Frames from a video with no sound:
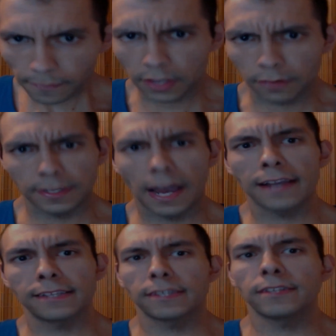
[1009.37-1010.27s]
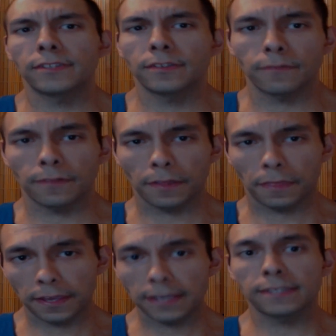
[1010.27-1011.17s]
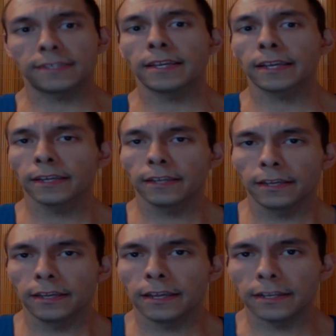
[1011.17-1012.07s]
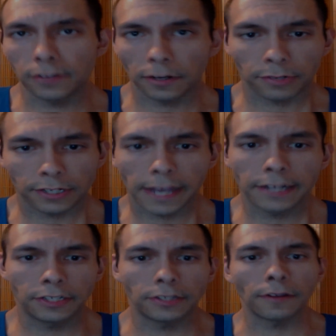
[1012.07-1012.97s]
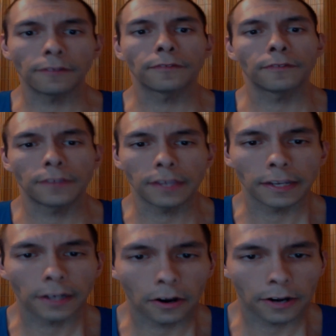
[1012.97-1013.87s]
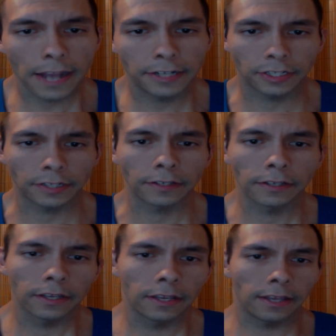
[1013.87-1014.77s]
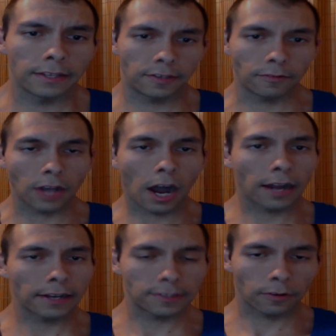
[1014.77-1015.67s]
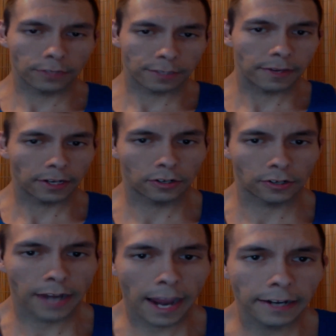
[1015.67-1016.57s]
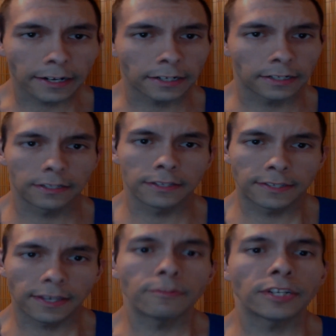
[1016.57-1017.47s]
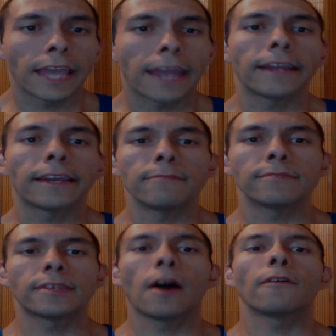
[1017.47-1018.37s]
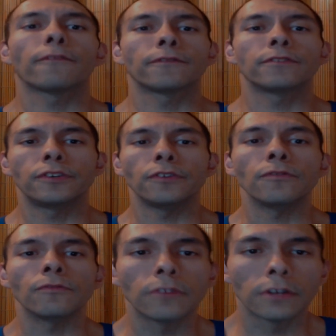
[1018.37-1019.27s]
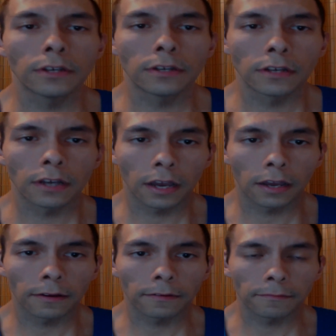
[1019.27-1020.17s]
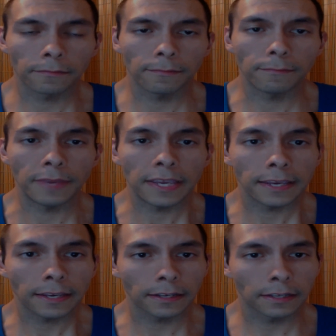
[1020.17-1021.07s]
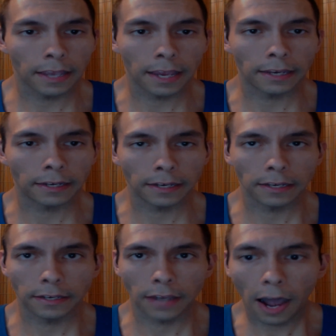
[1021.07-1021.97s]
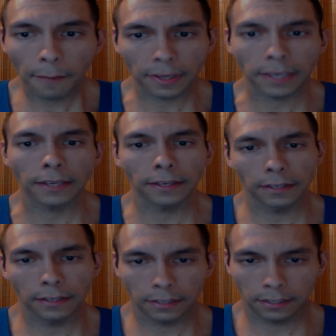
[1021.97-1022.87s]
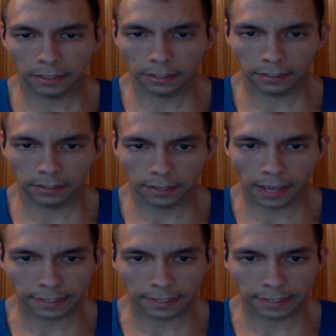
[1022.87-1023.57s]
ties into the theistic interpretation of the incarnation. And so God as ultimate creator, subjugating himself to being and not being as